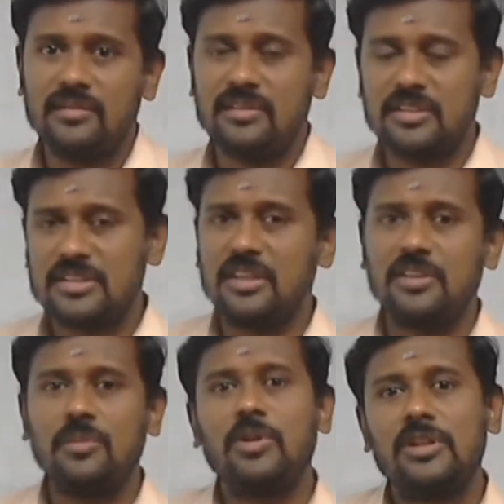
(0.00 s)
This is
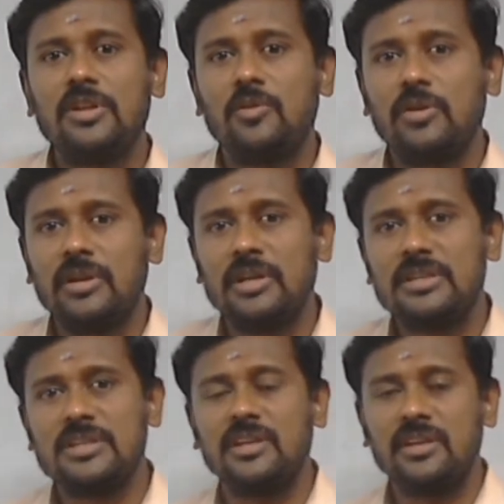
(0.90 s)
nothing but the work
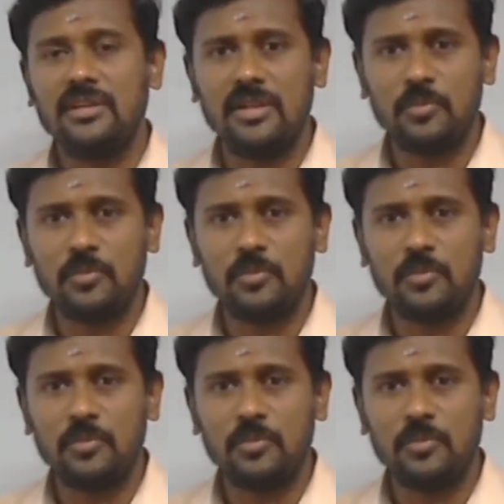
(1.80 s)
nature in the